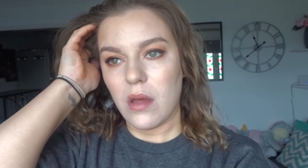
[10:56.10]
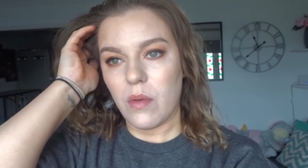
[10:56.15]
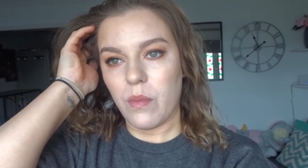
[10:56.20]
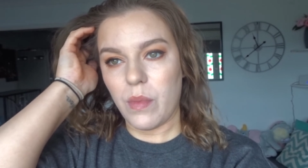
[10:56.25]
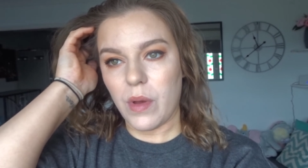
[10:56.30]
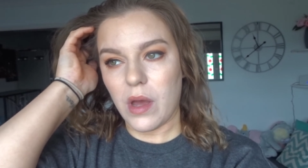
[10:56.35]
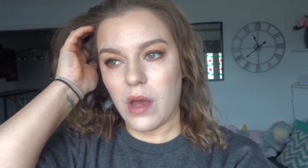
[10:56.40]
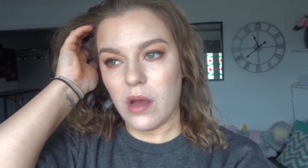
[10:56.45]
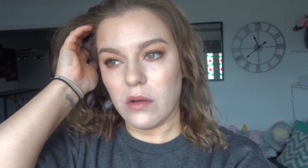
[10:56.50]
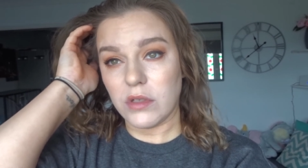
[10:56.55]

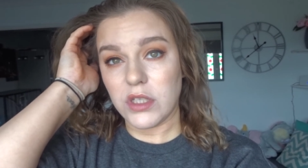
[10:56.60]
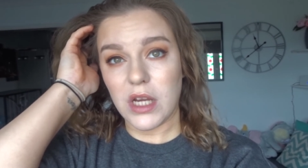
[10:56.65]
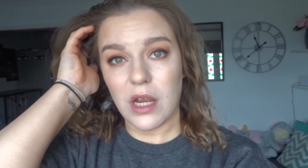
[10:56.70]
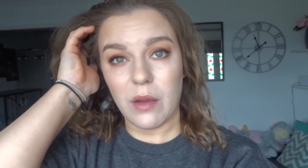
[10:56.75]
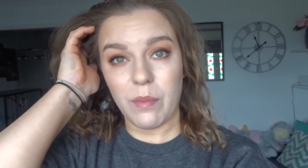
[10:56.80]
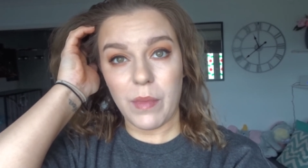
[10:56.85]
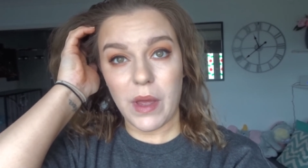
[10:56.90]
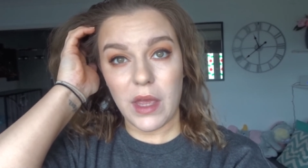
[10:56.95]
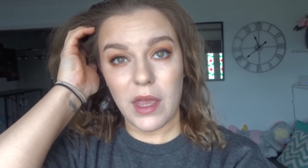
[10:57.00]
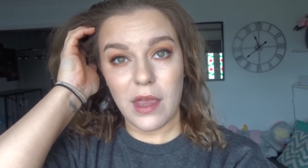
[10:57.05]
But I'll
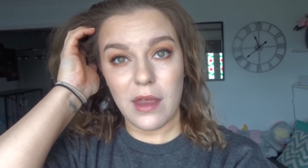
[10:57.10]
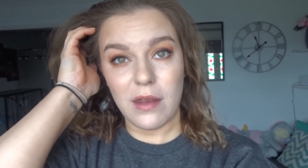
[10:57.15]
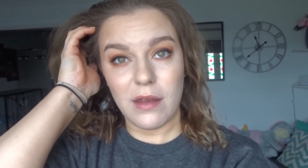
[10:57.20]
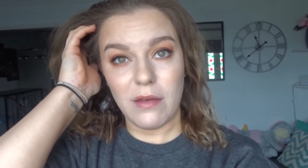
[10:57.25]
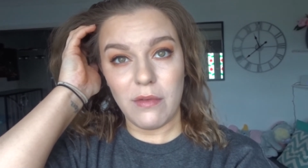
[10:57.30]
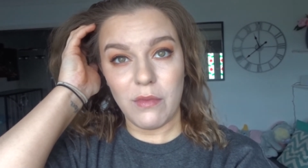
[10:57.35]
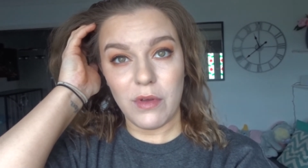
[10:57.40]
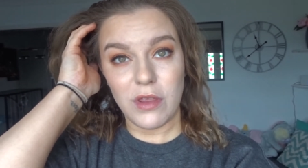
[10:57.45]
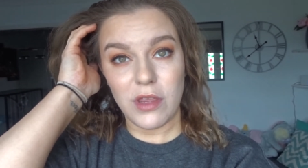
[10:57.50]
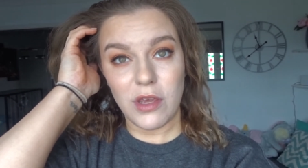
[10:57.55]
check back
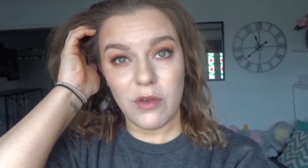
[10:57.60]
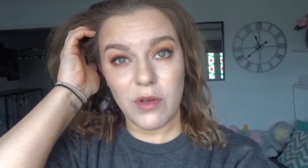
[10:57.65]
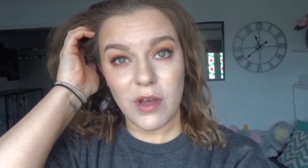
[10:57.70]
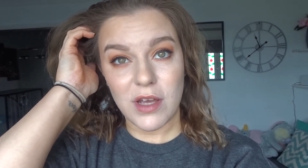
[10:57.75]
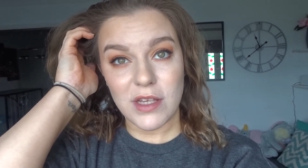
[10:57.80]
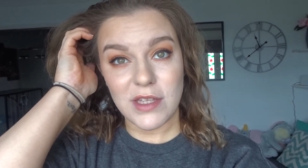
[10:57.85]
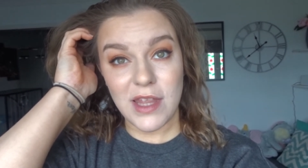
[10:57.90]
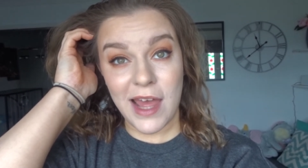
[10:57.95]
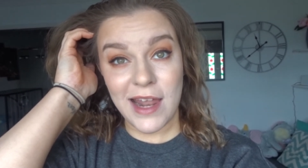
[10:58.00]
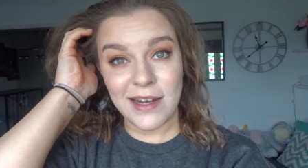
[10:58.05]
in with you
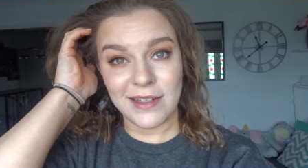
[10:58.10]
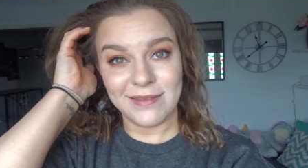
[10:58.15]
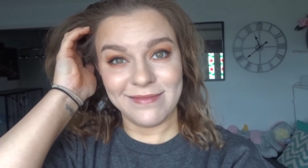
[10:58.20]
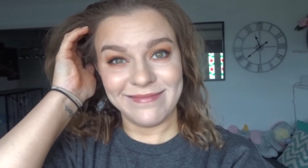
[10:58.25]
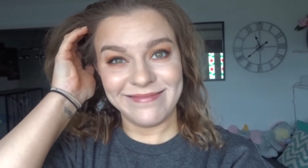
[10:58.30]
guys then.